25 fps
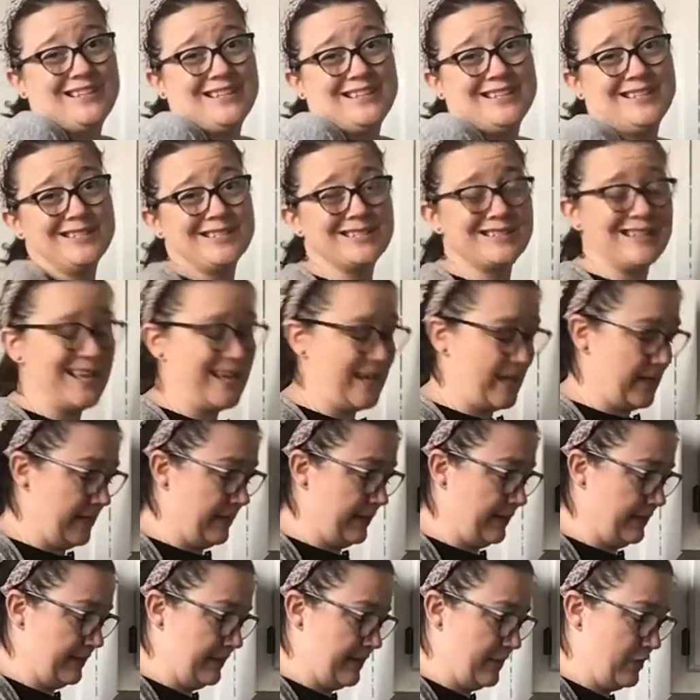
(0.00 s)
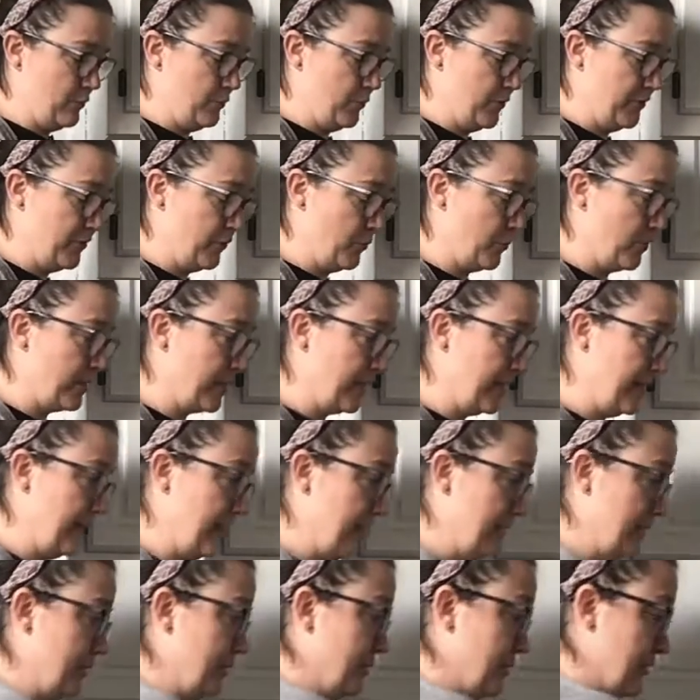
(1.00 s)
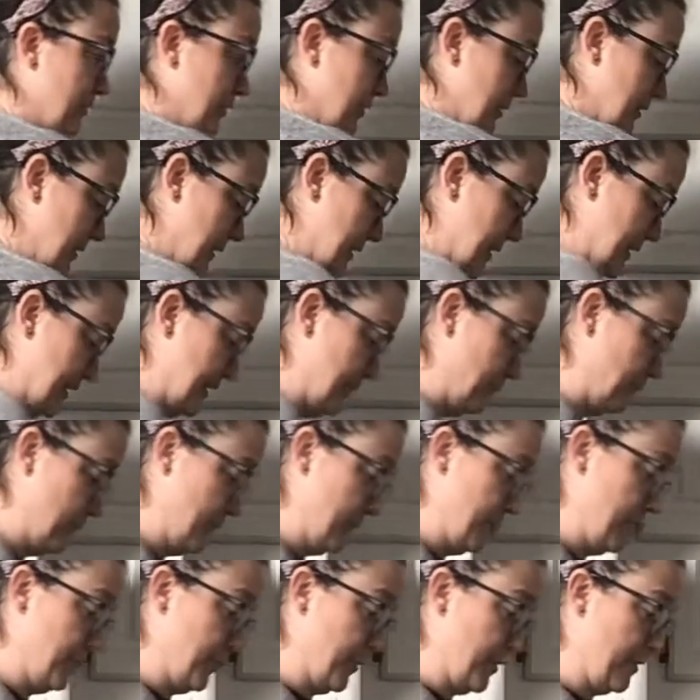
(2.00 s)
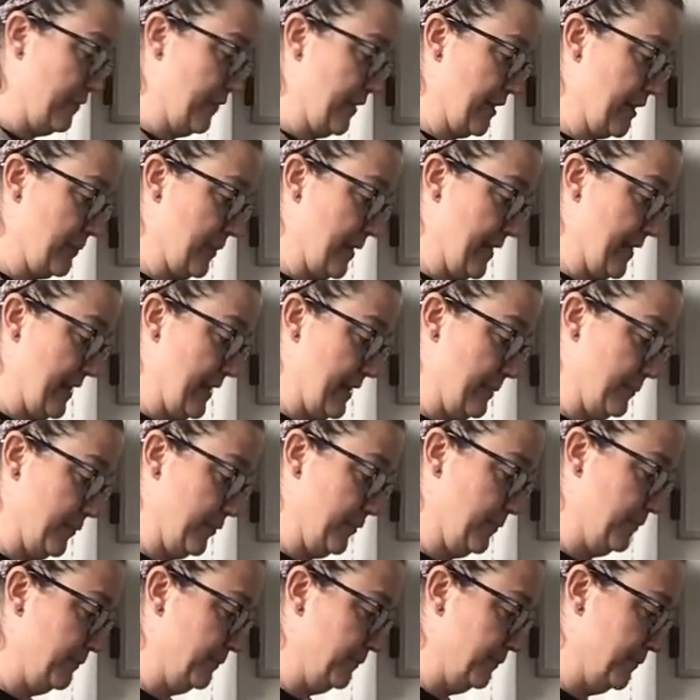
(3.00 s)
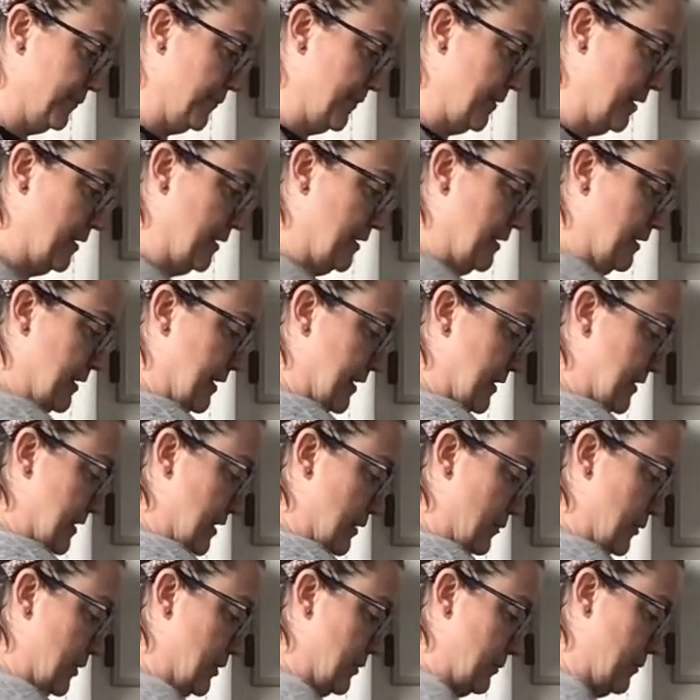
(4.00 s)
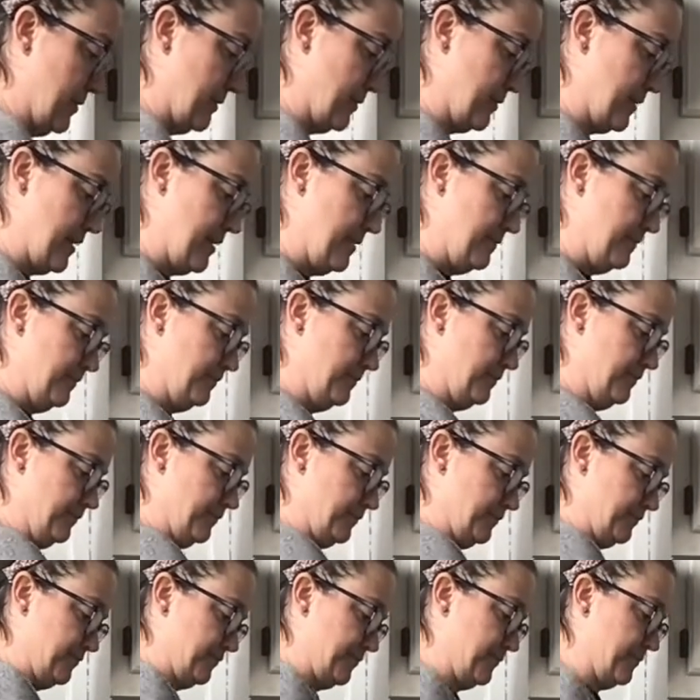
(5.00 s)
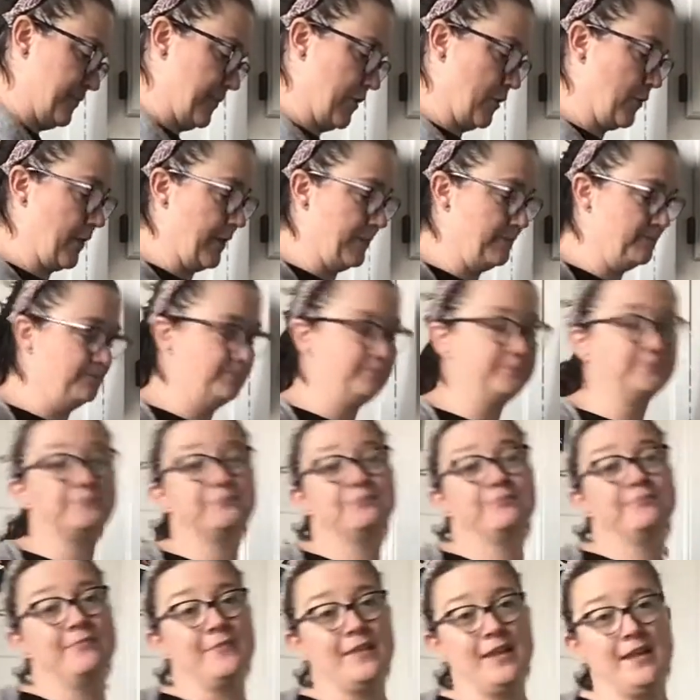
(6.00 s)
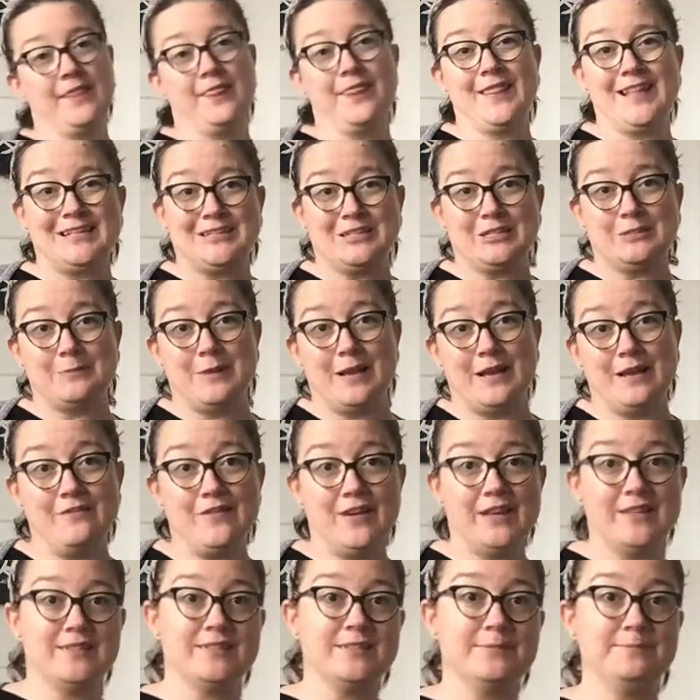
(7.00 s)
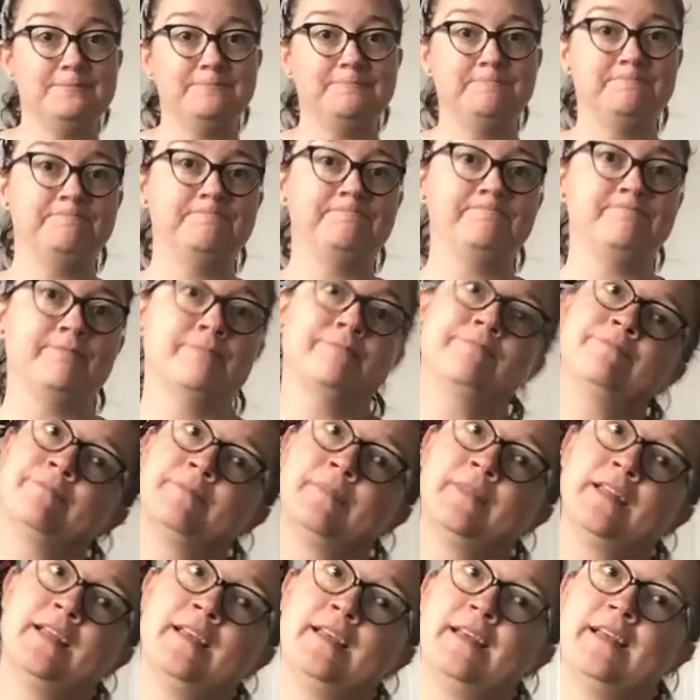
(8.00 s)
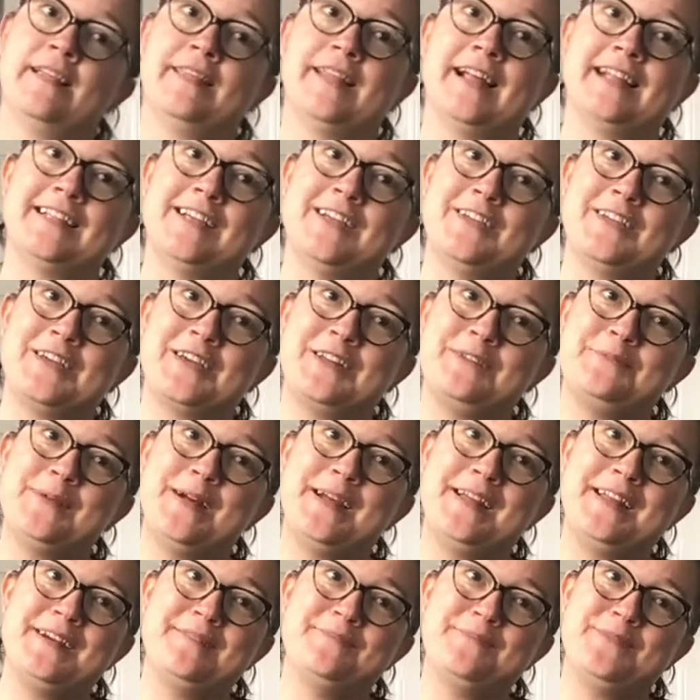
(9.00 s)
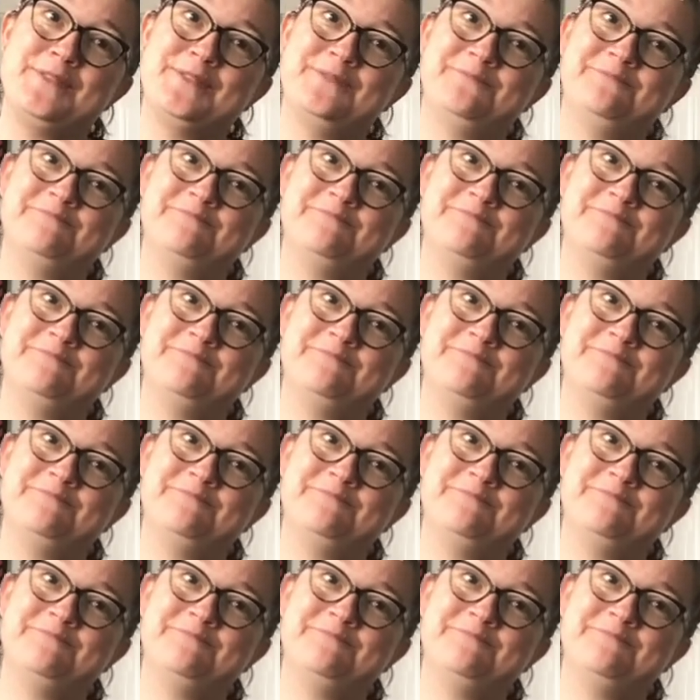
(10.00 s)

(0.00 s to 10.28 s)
sad that you put the work in and you still didn't end up with the perfect pineapple. That's not what you want, right? Okay, that's just my advice. That's how you cut a pineapple.